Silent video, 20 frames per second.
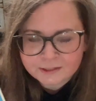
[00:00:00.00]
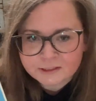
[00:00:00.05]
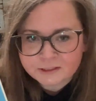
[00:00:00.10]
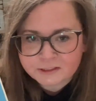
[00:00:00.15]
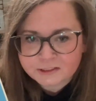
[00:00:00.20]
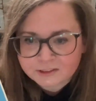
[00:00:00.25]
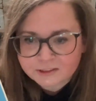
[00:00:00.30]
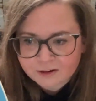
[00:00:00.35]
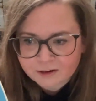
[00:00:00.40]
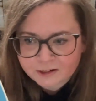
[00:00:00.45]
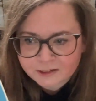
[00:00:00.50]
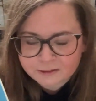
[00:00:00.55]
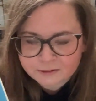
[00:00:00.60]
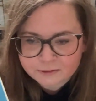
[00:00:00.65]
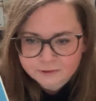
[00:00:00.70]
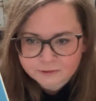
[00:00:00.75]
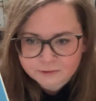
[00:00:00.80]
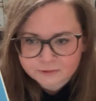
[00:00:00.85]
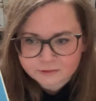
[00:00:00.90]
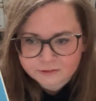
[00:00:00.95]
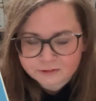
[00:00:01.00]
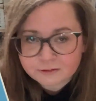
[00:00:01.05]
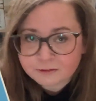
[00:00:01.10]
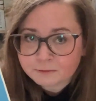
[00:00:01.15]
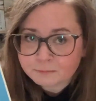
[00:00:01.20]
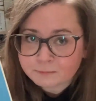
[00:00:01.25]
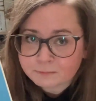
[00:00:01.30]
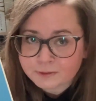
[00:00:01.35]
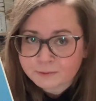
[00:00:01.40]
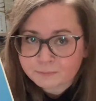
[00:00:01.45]
childhood
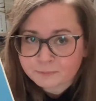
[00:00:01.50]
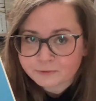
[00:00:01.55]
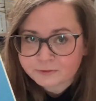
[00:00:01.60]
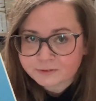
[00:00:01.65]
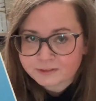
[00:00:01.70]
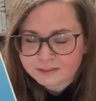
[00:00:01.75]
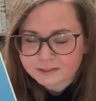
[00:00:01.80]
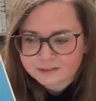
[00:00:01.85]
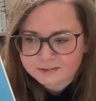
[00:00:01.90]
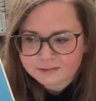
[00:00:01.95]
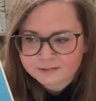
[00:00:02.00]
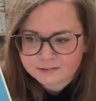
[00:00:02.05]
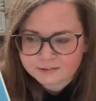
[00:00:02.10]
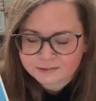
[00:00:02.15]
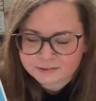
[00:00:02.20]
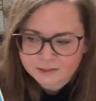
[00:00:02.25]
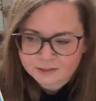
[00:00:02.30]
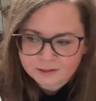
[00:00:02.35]
memories,